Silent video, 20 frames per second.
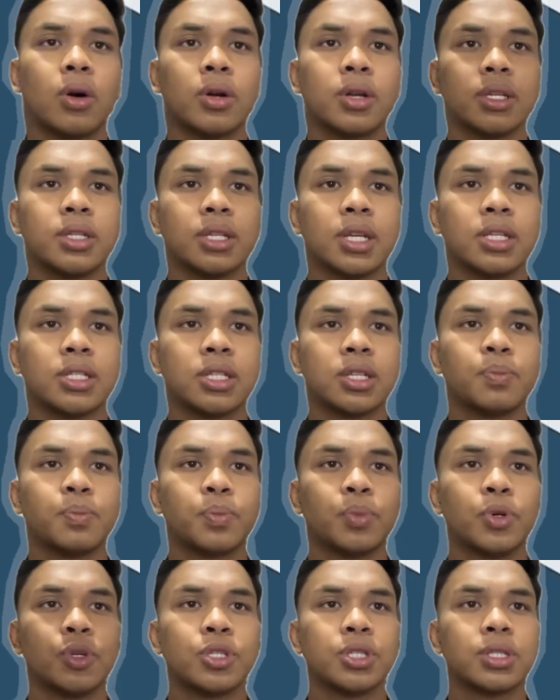
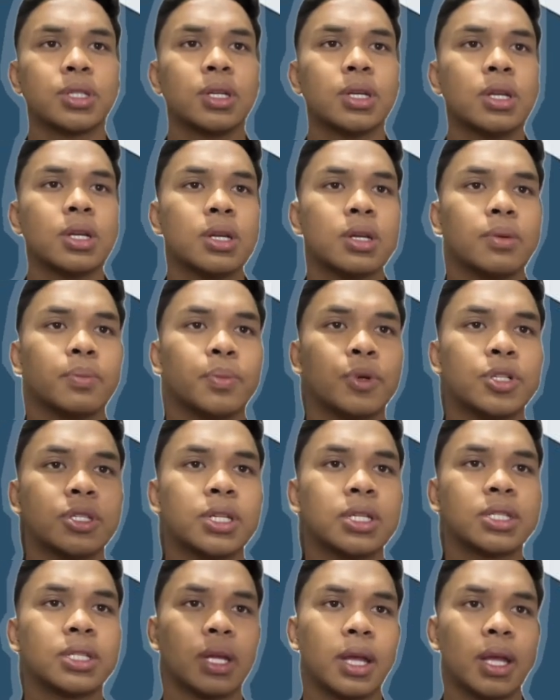injection
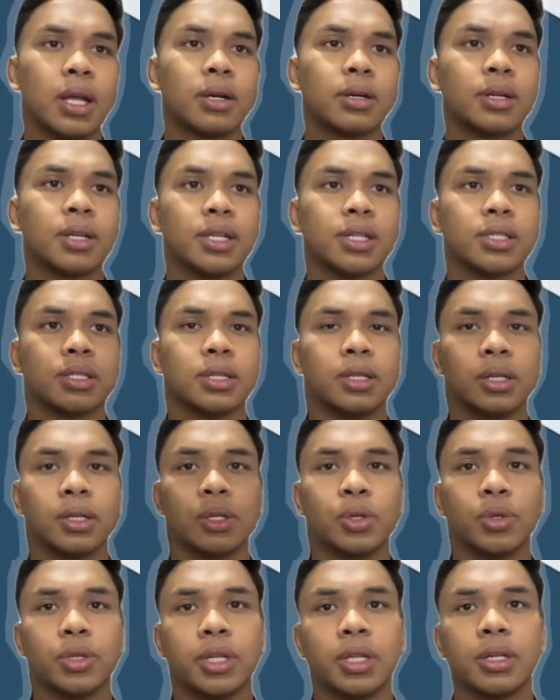poses health risks
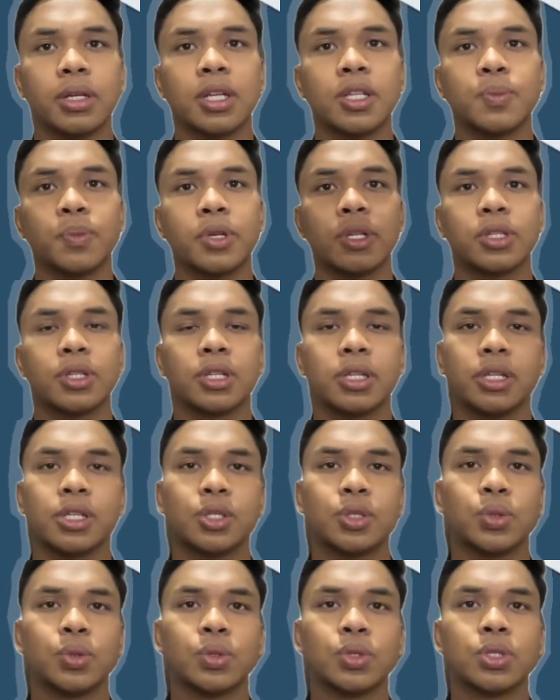including respiratory
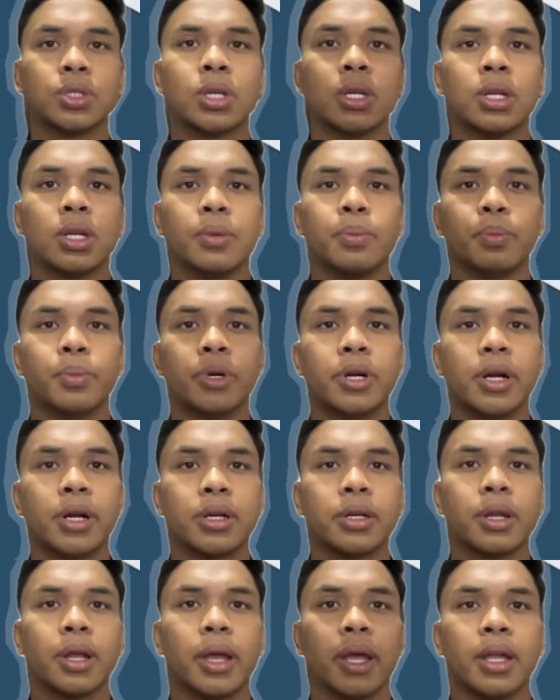issues,
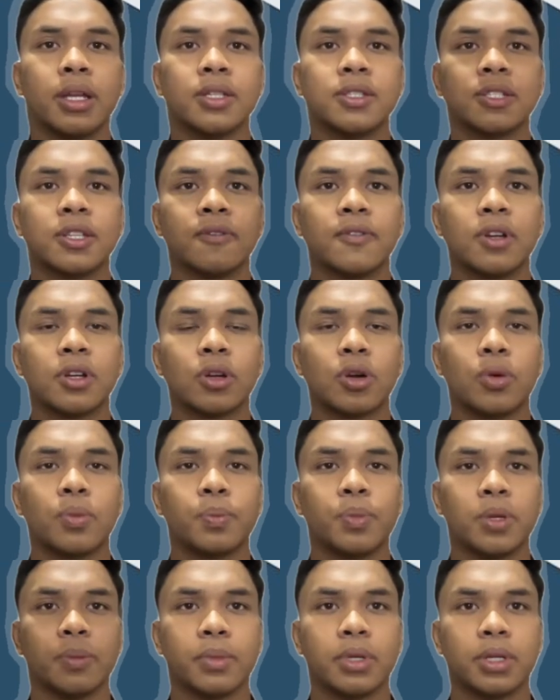burn and severe
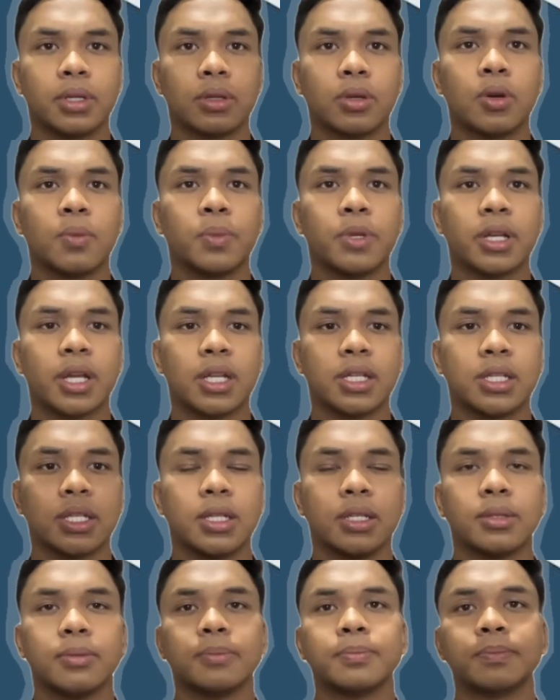
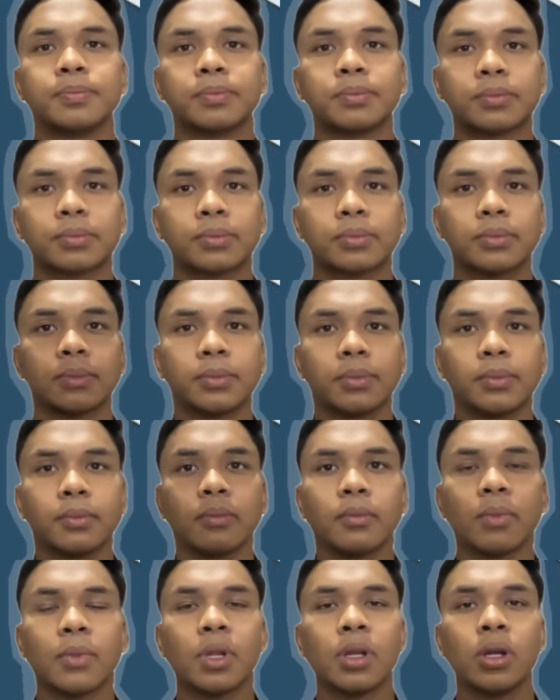complications.
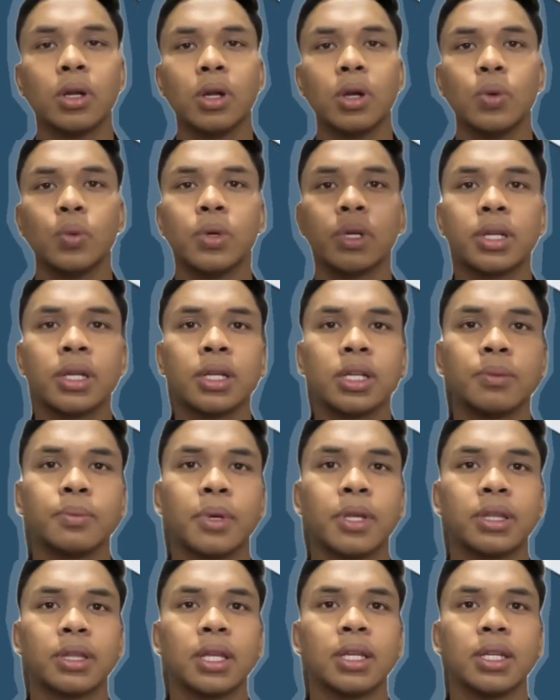Working
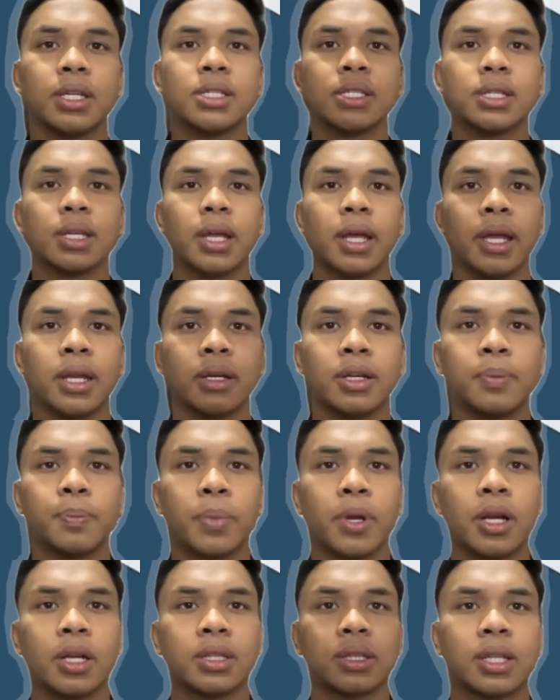in maintenance and
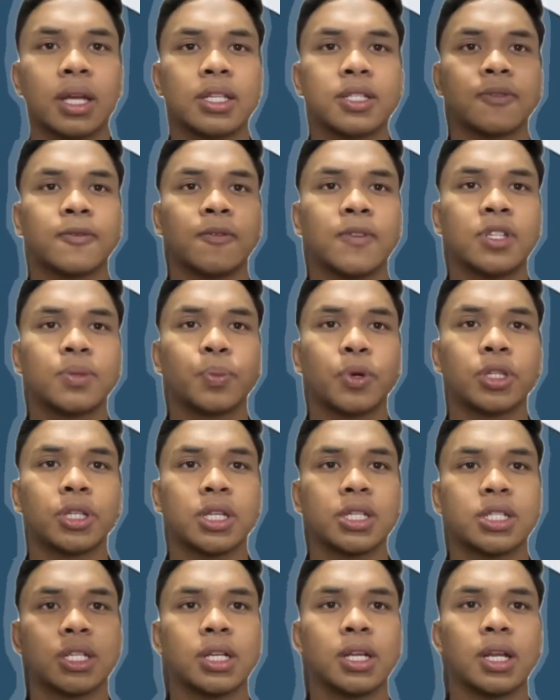repair tasks face
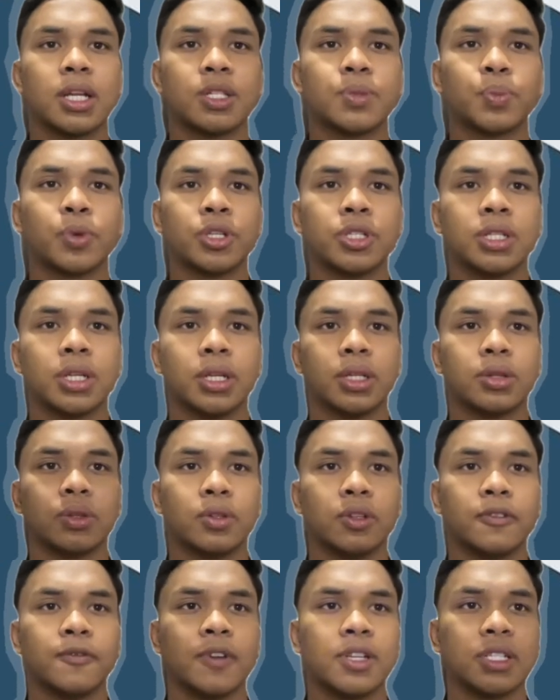potential exposure
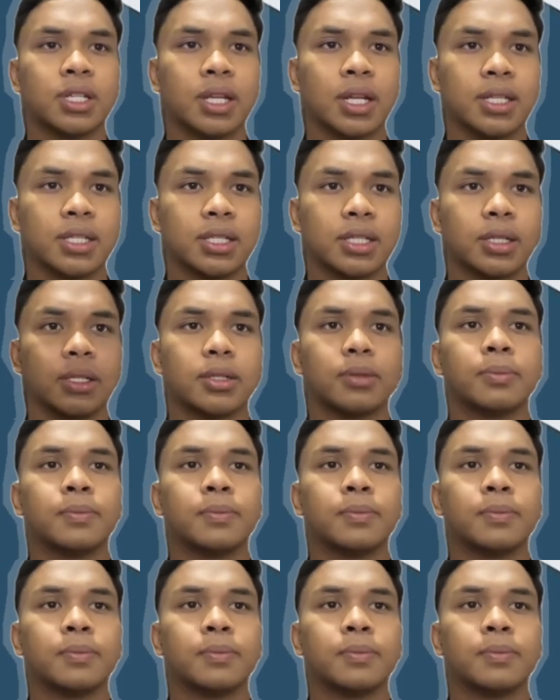to infection hazard.